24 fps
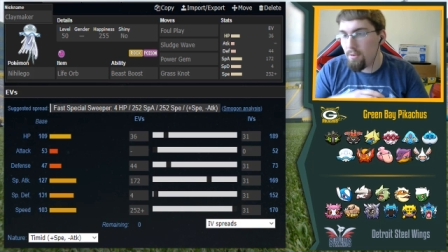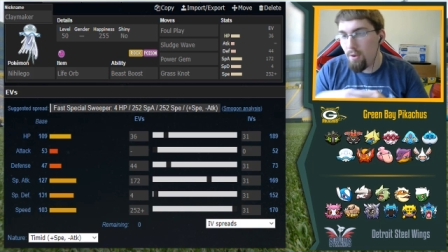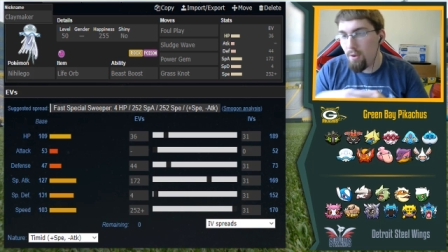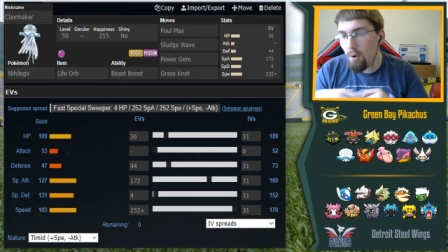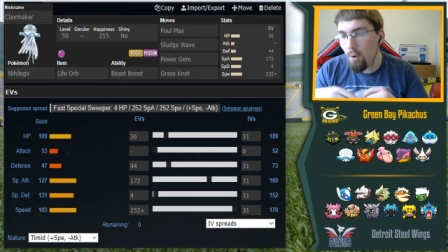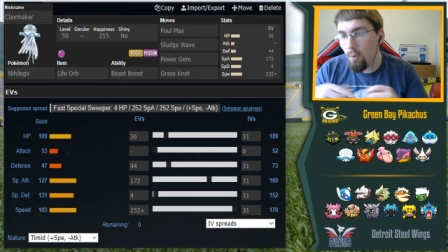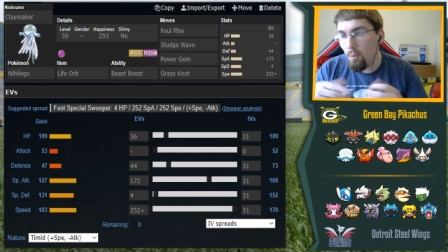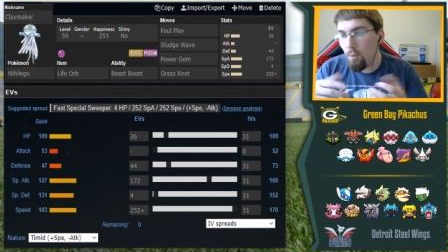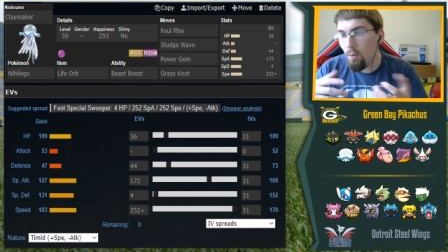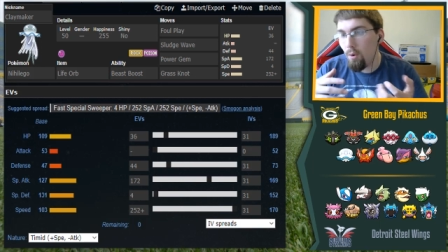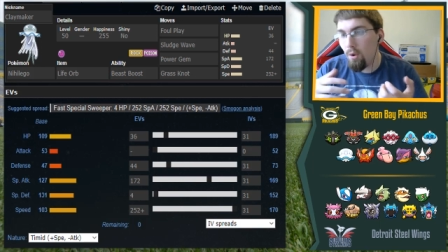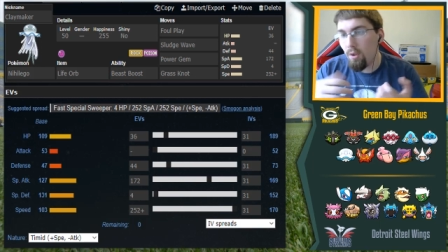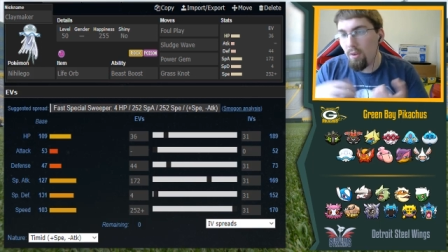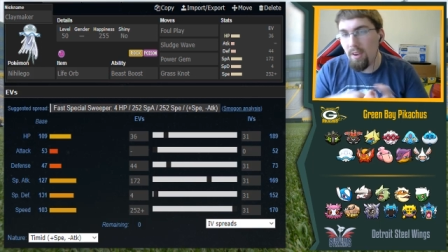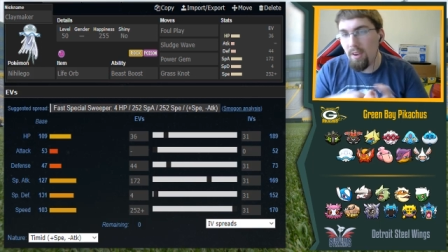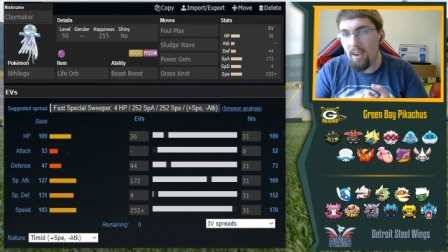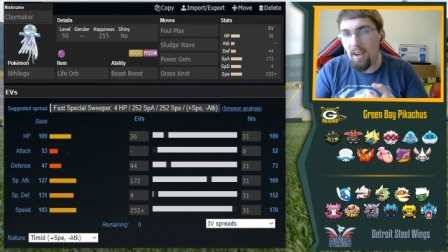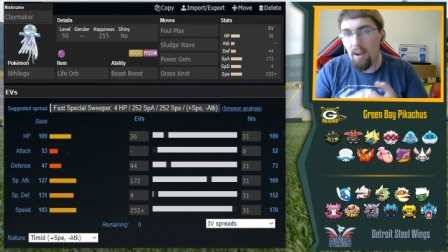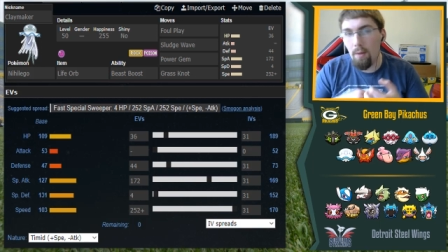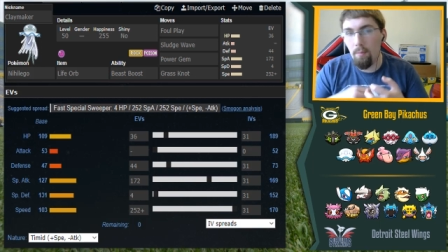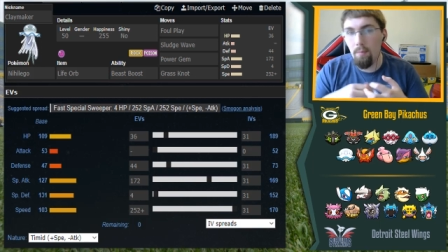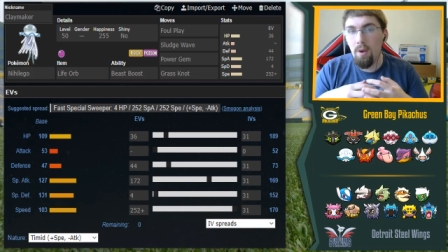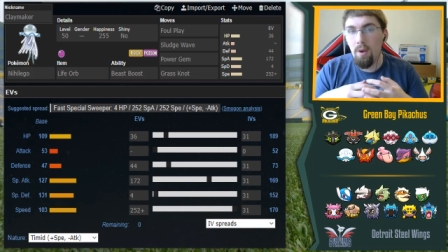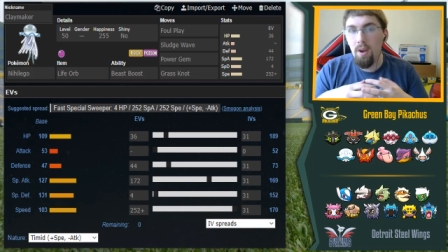so we'll
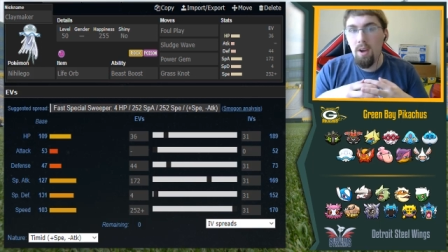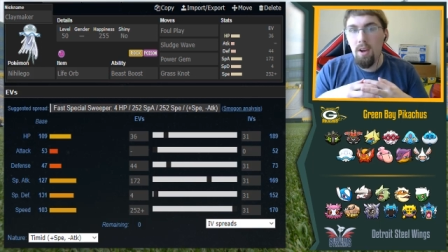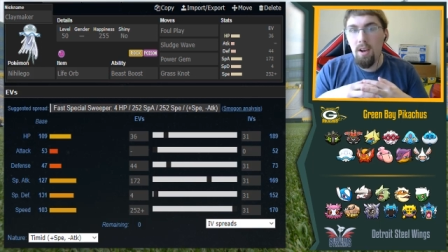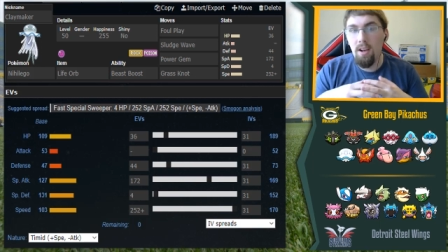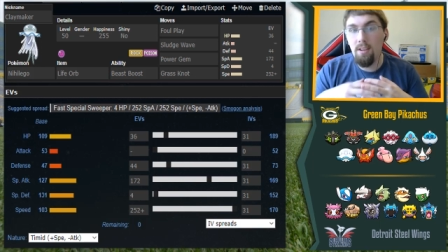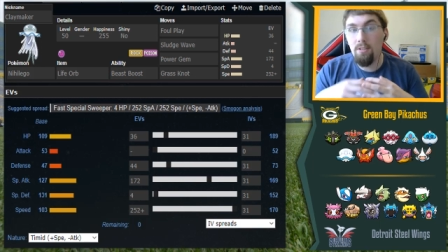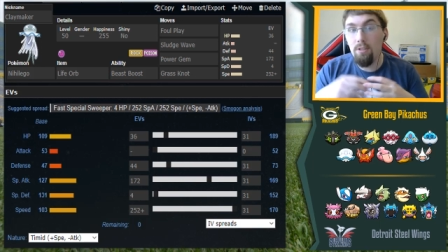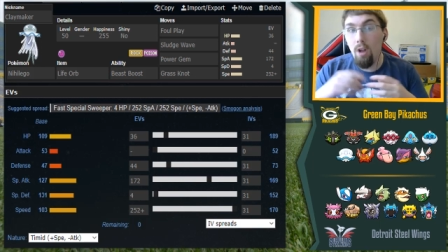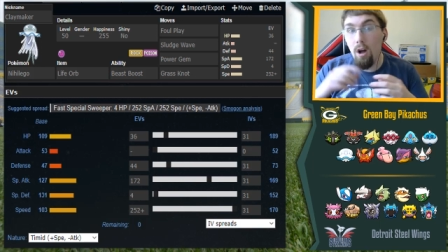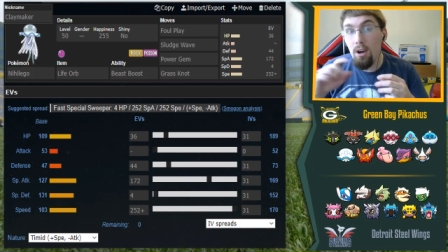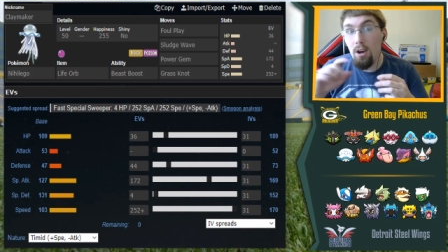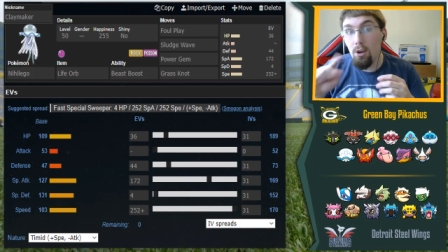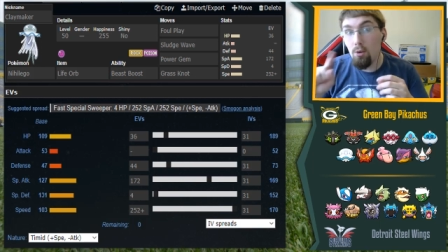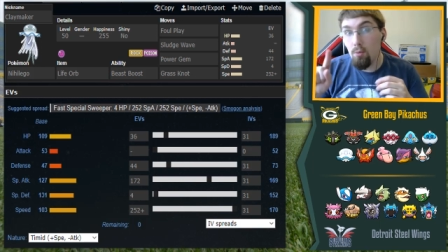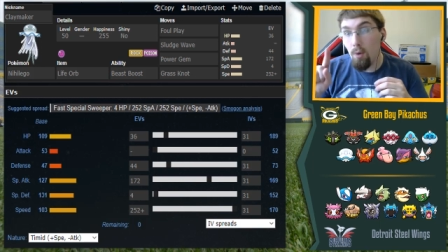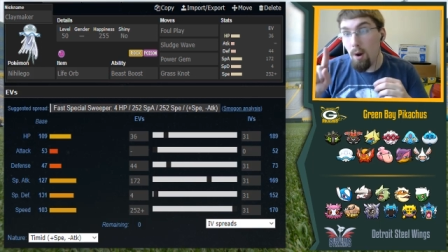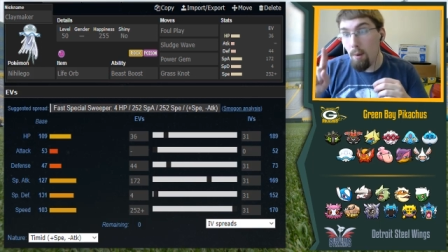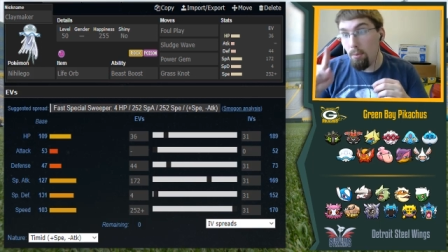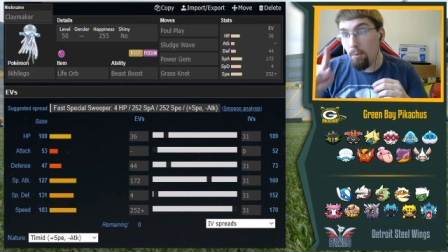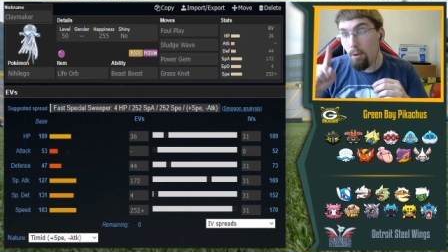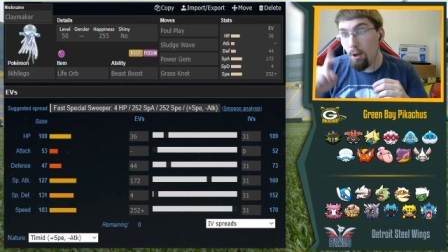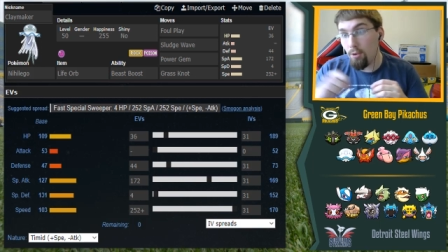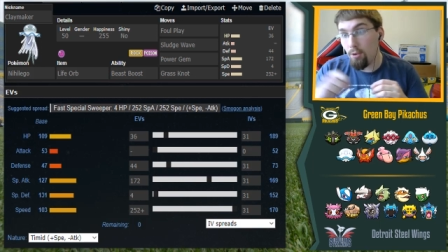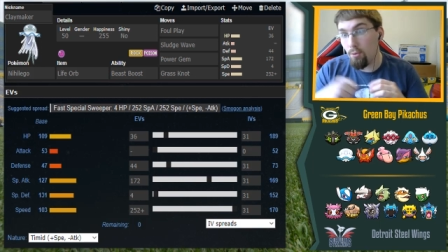get him as long as we're
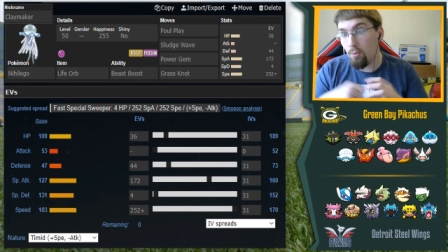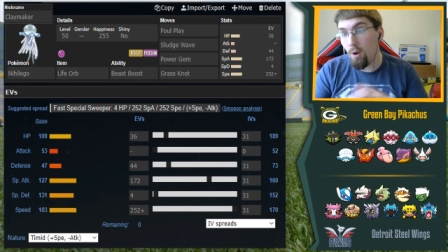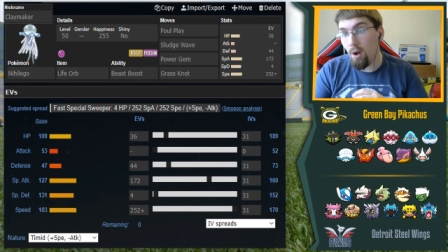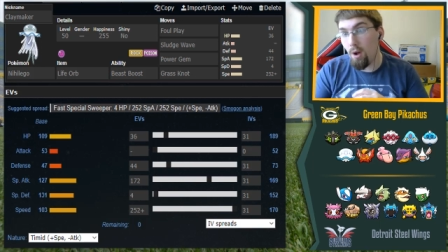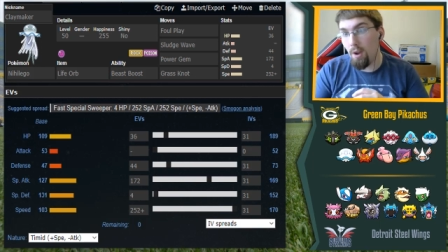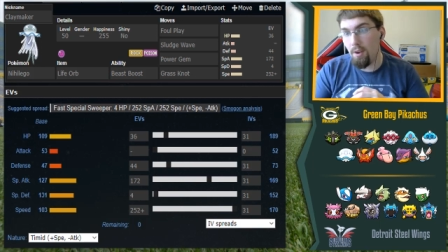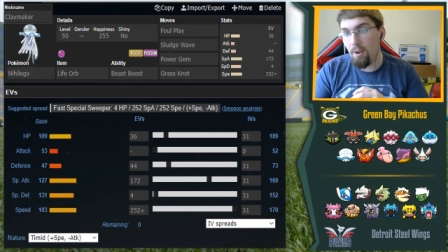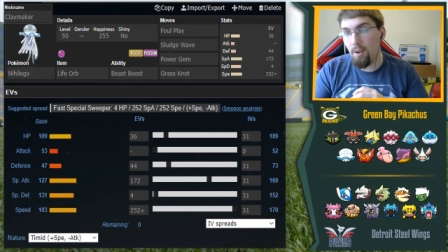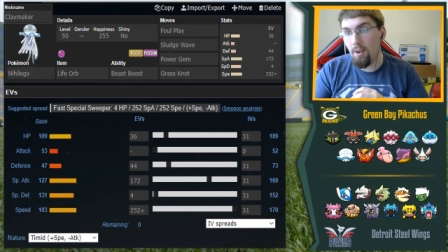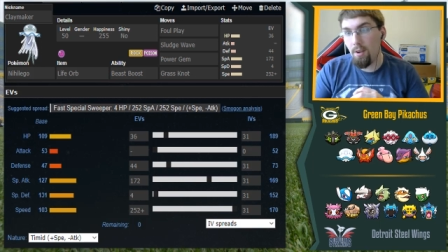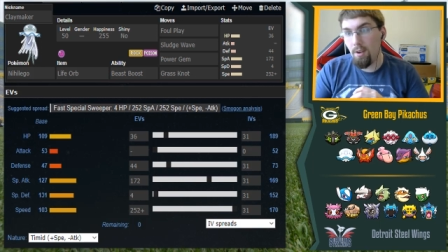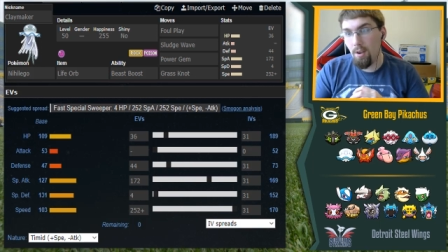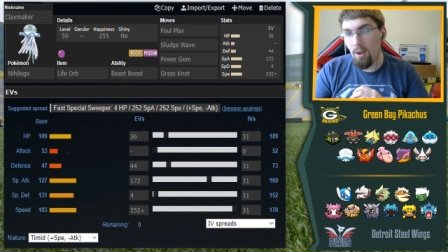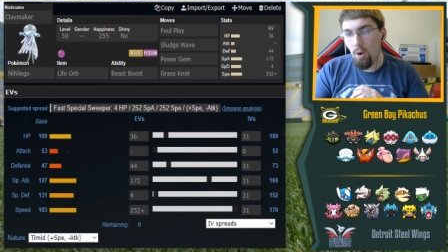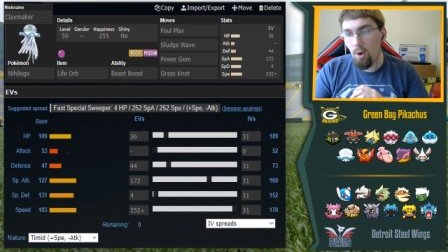at plus one.